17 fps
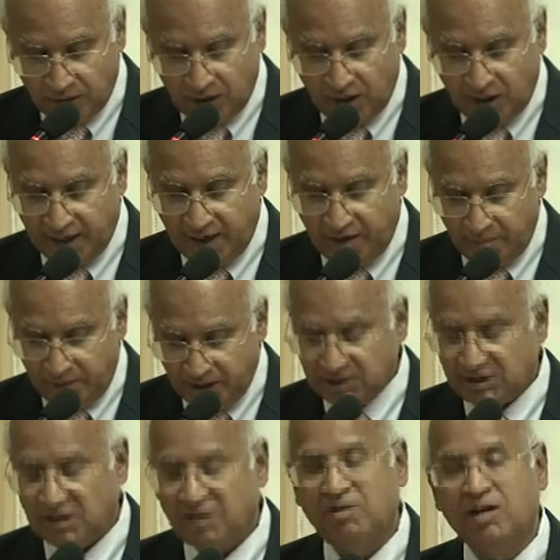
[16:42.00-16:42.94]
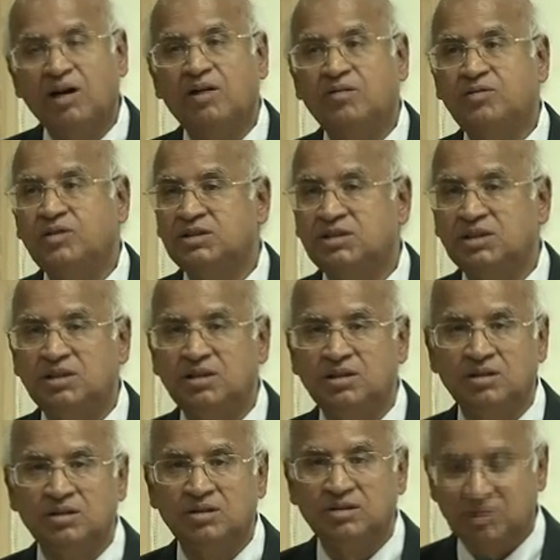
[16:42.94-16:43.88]
And I have met several of the
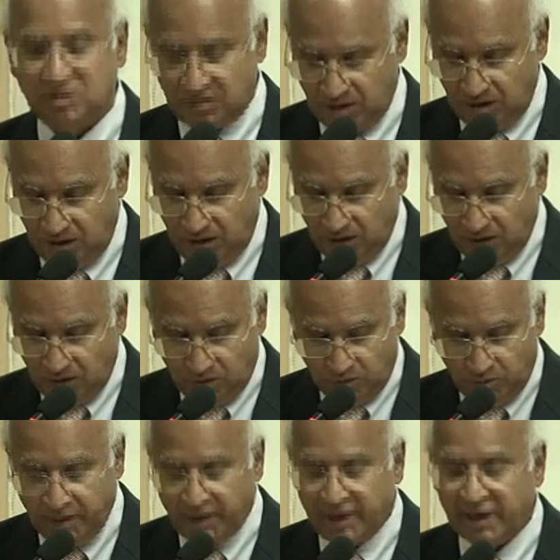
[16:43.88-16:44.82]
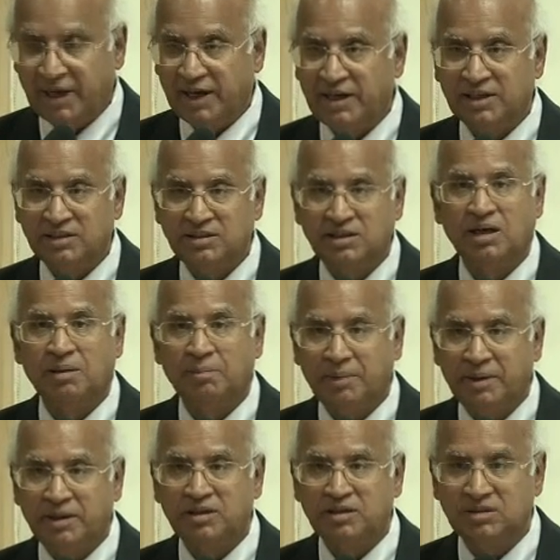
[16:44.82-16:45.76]
CEOs who began as an
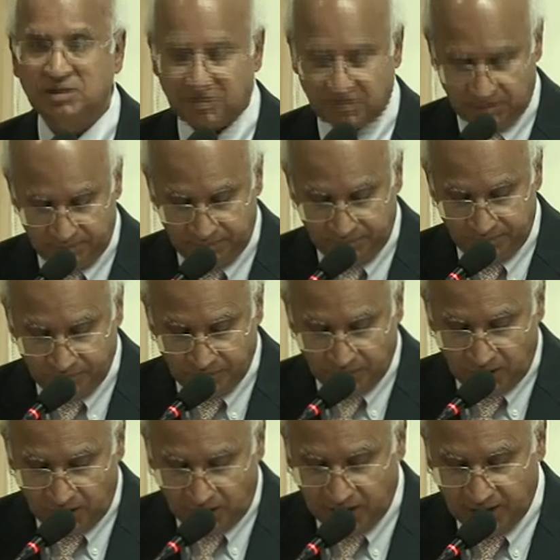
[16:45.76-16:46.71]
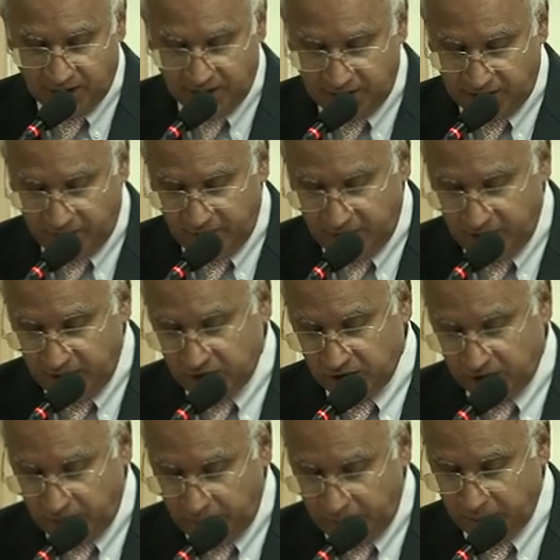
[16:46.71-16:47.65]
apprentice. Another thing we need
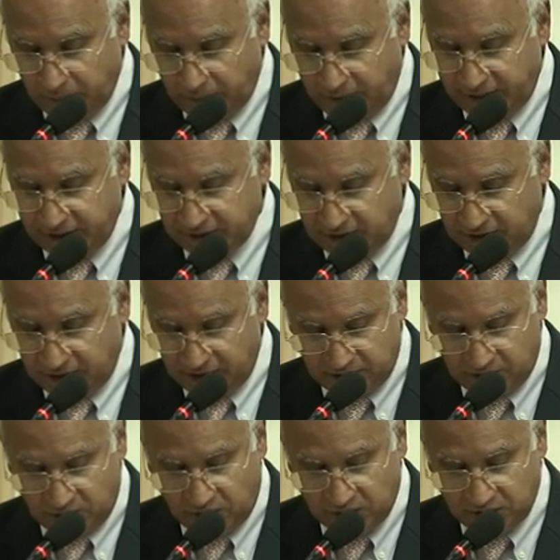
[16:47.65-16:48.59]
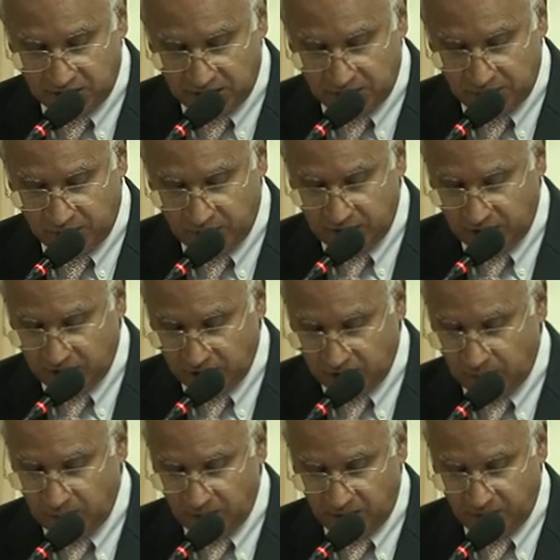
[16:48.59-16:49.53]
to keep in mind is that it's not just for the
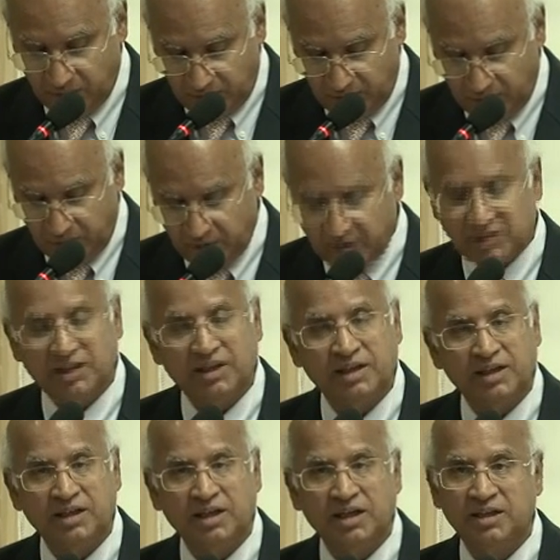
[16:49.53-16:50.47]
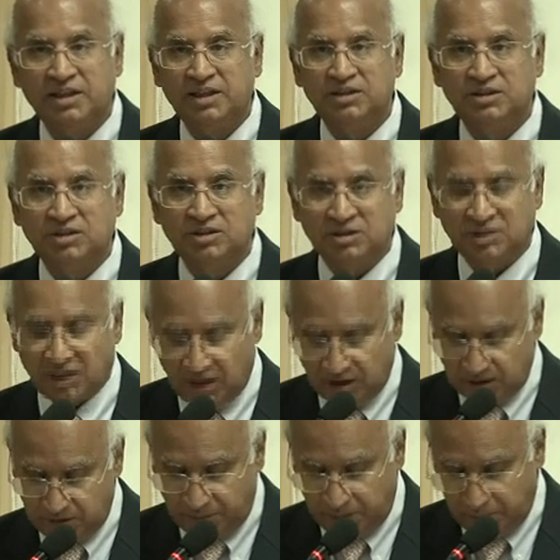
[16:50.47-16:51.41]
economic benefit that India needs to skill
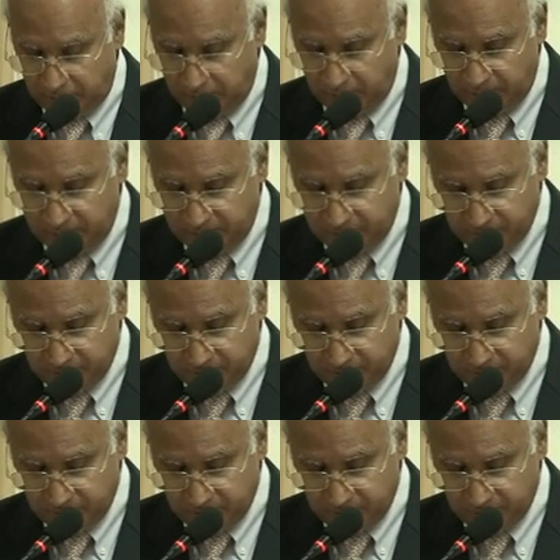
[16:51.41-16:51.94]
its people.